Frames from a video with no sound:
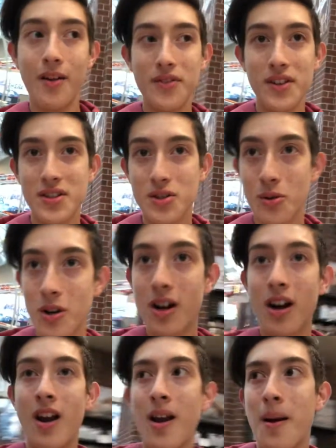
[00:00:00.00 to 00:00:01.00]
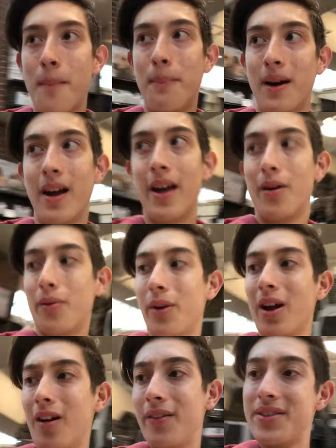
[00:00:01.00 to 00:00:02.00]
of the store, but we
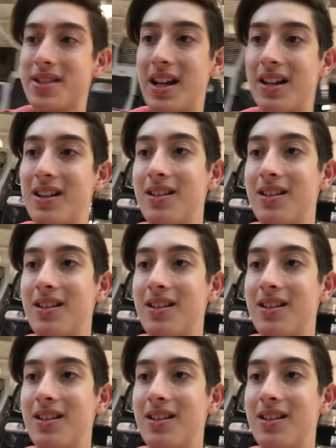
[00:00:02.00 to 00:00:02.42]
all of a sudden,